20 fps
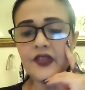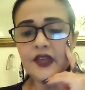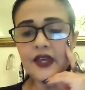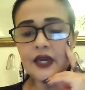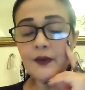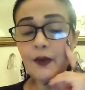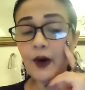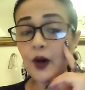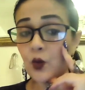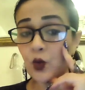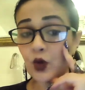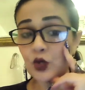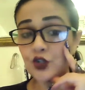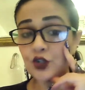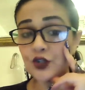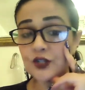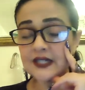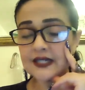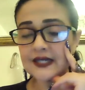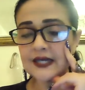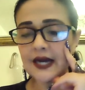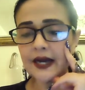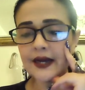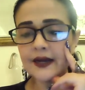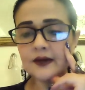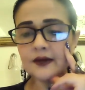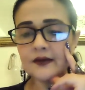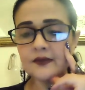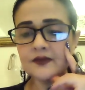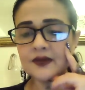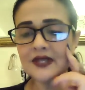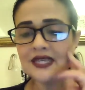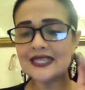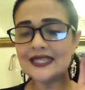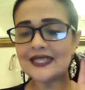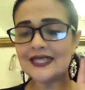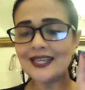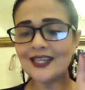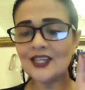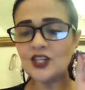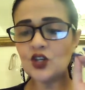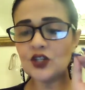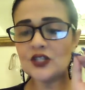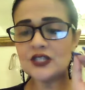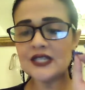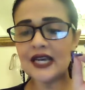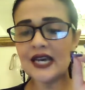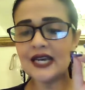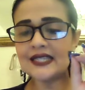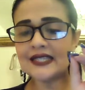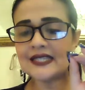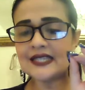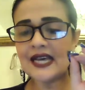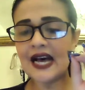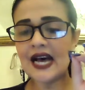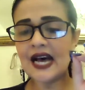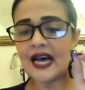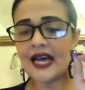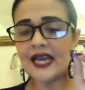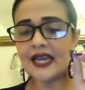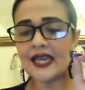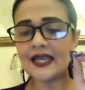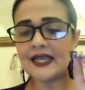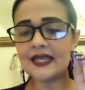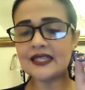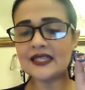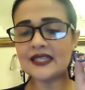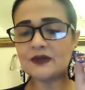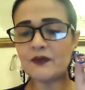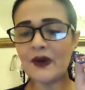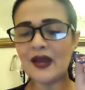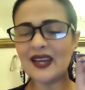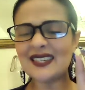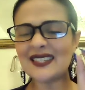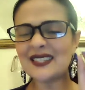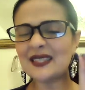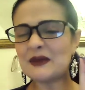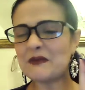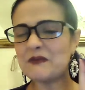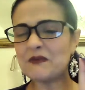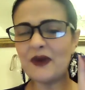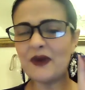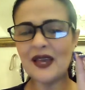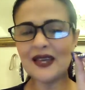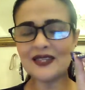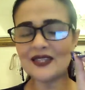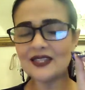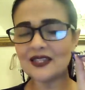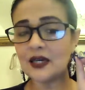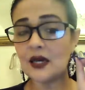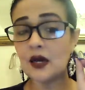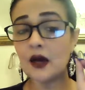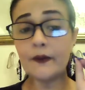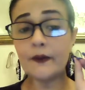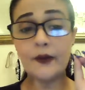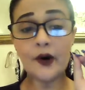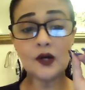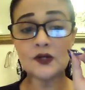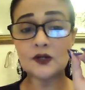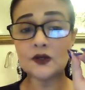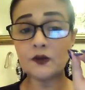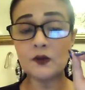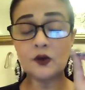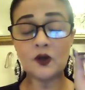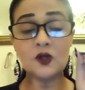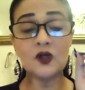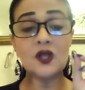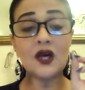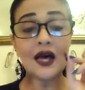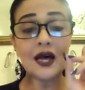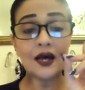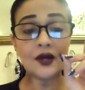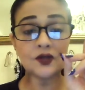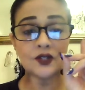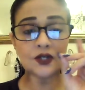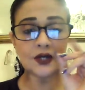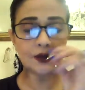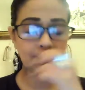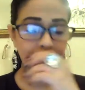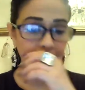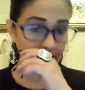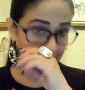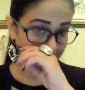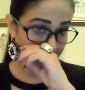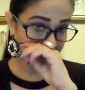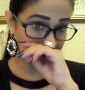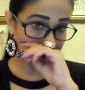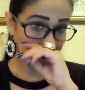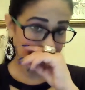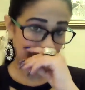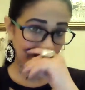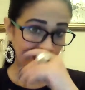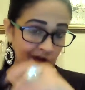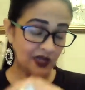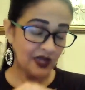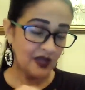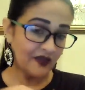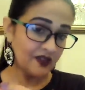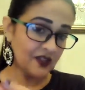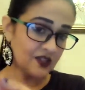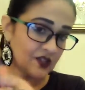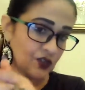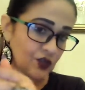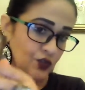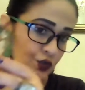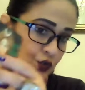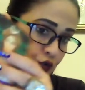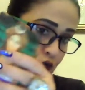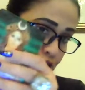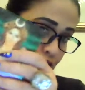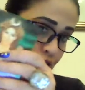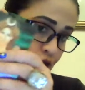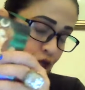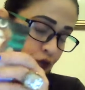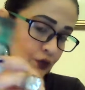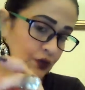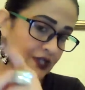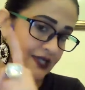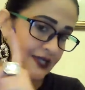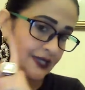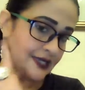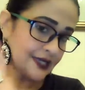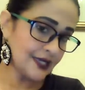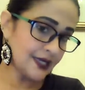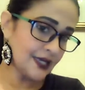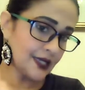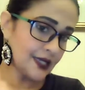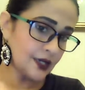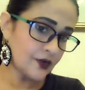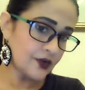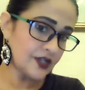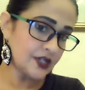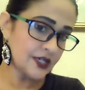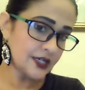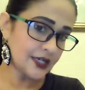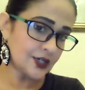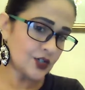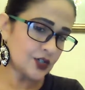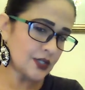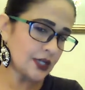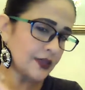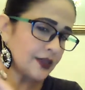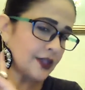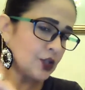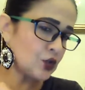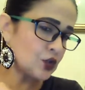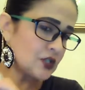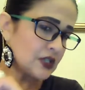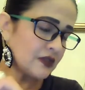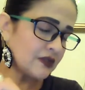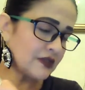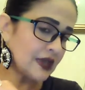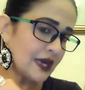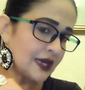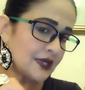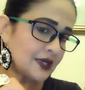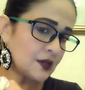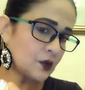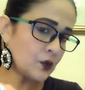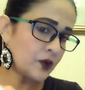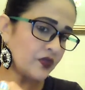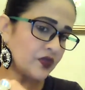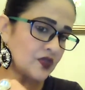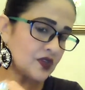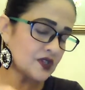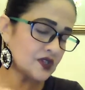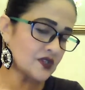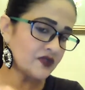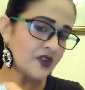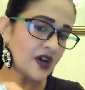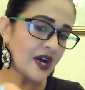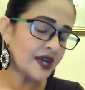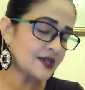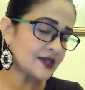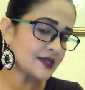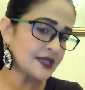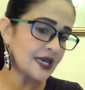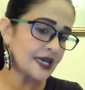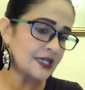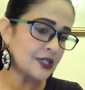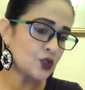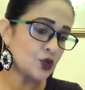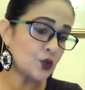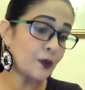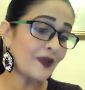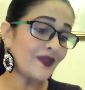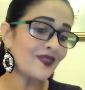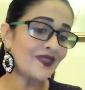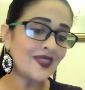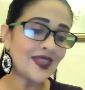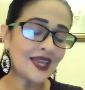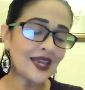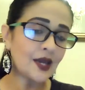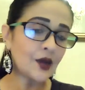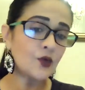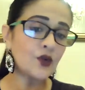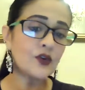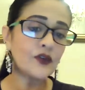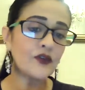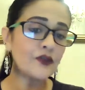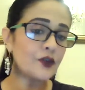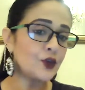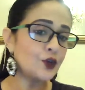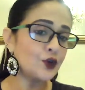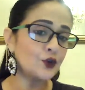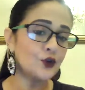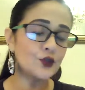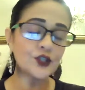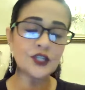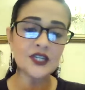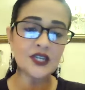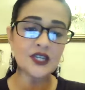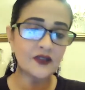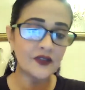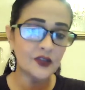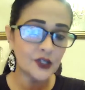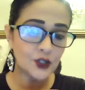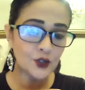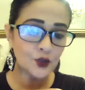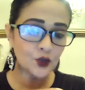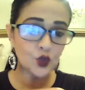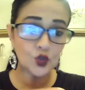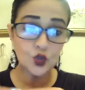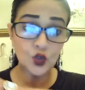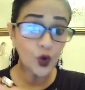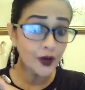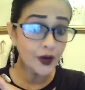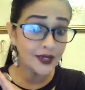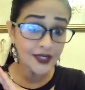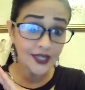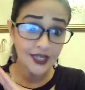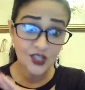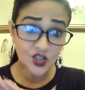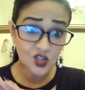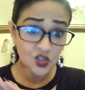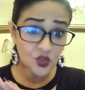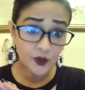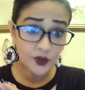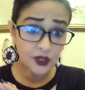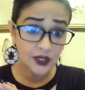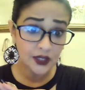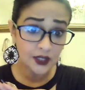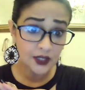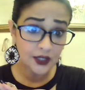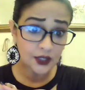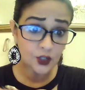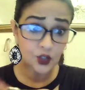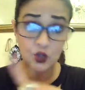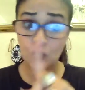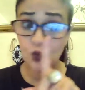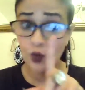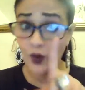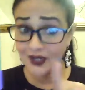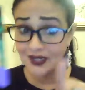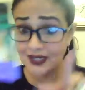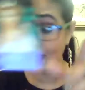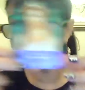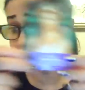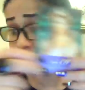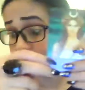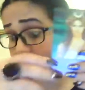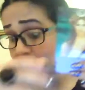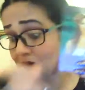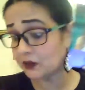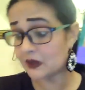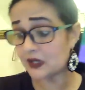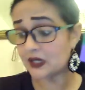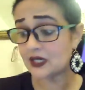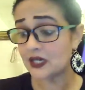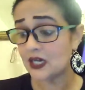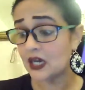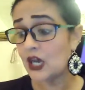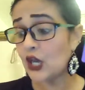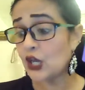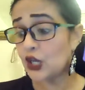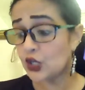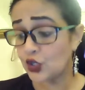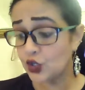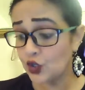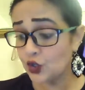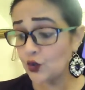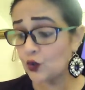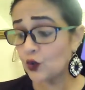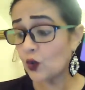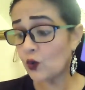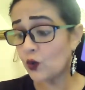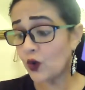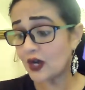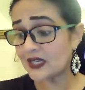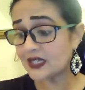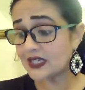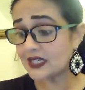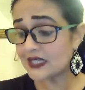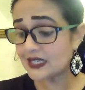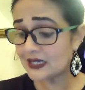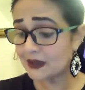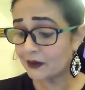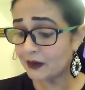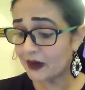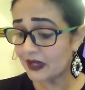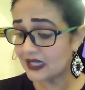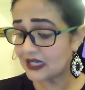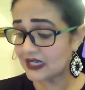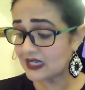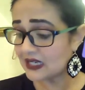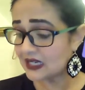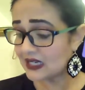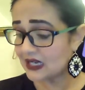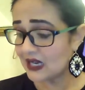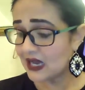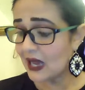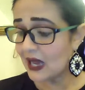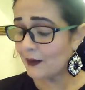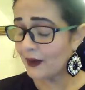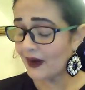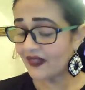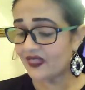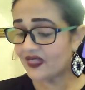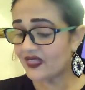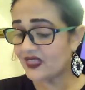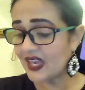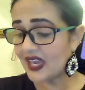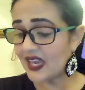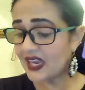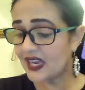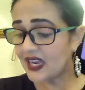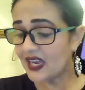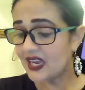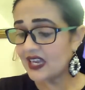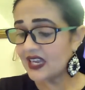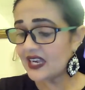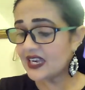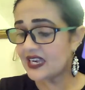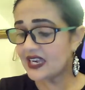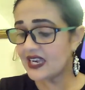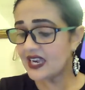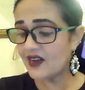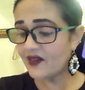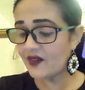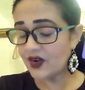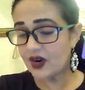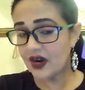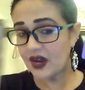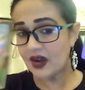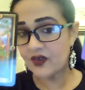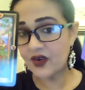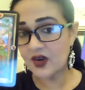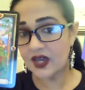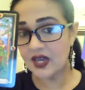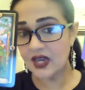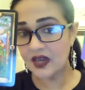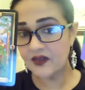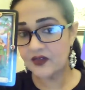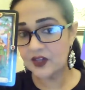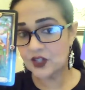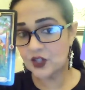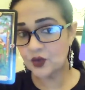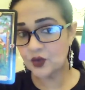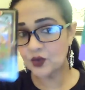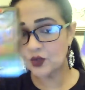Think about what you desire, set your sights high, and expect the best possible outcome. This is you setting clear intentions. I think you did that with this fire sign too, but they refused to give it to you. Your intentions were clear. You wanted a commitment, you wanted stability, but they never ever gave it